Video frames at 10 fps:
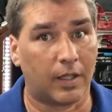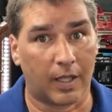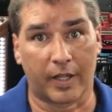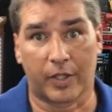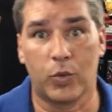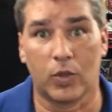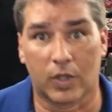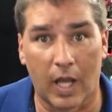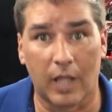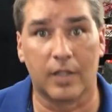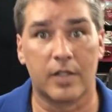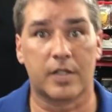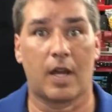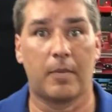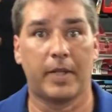A lot of cool
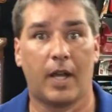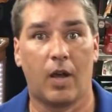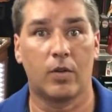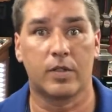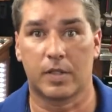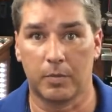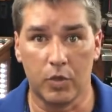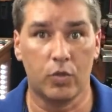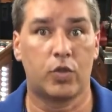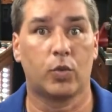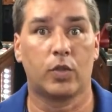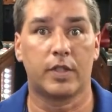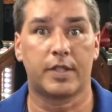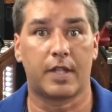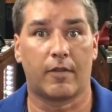colors coming out, some new
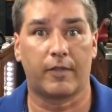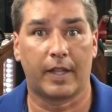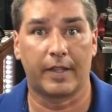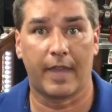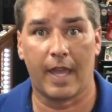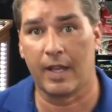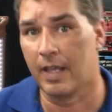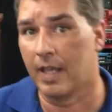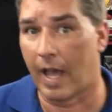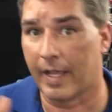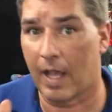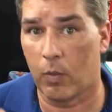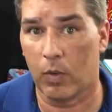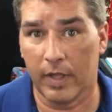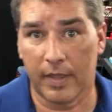tools, stuff like that. I
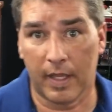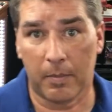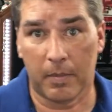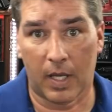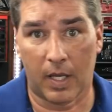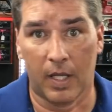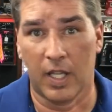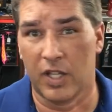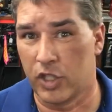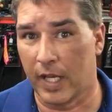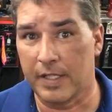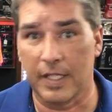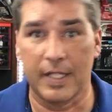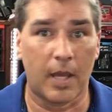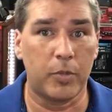got one of them
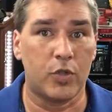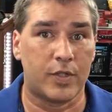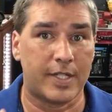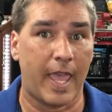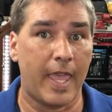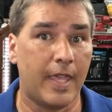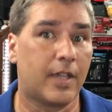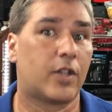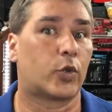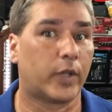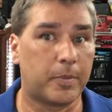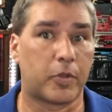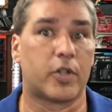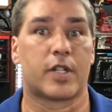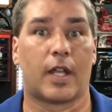JCW tank
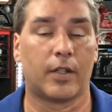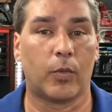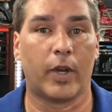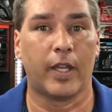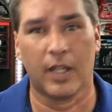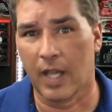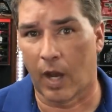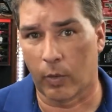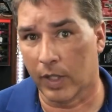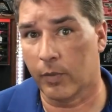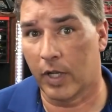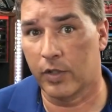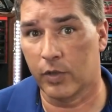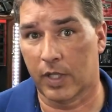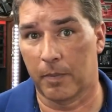creepers on the way. I really want
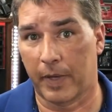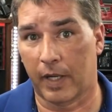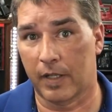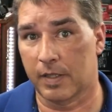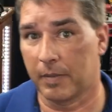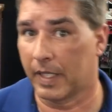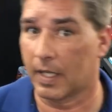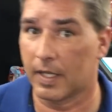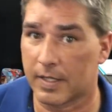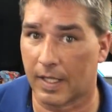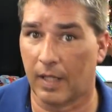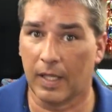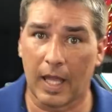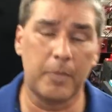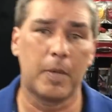to do a comparison because a
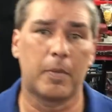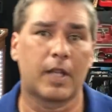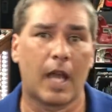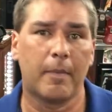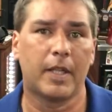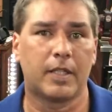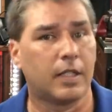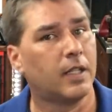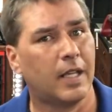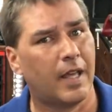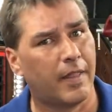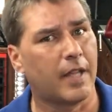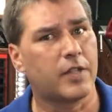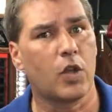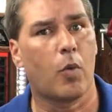lot of people commented,
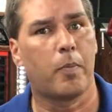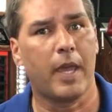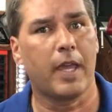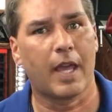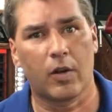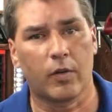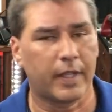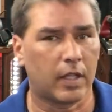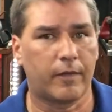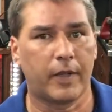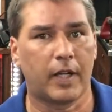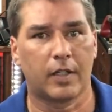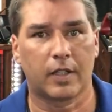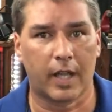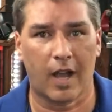that's so big, I don't think it'll fit
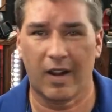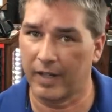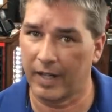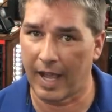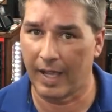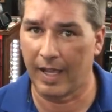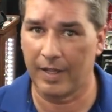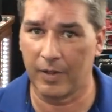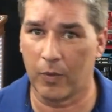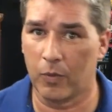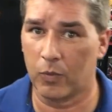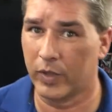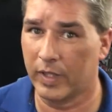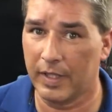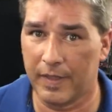under a car. And I don't
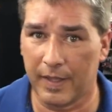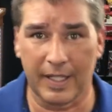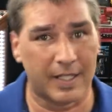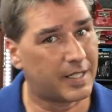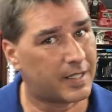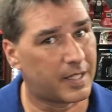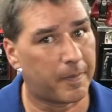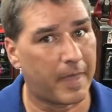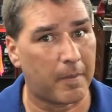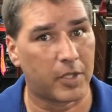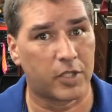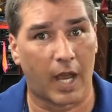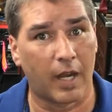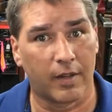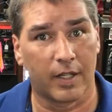really think it sits up that much
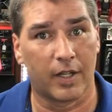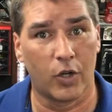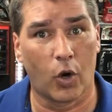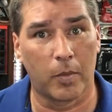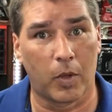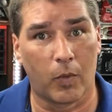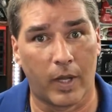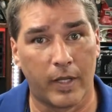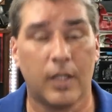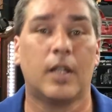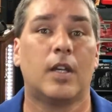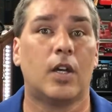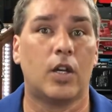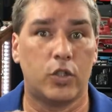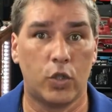higher than a normal one,
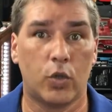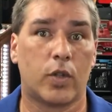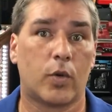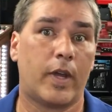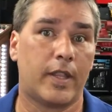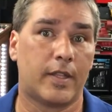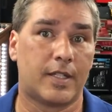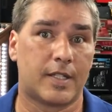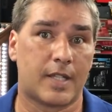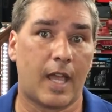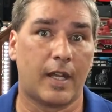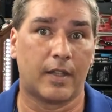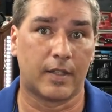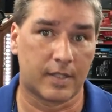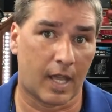due to the way the design
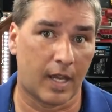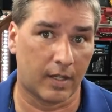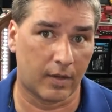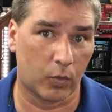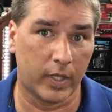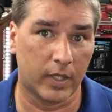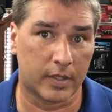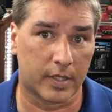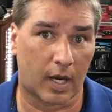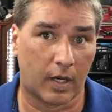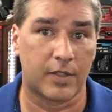on the side of the wheels are.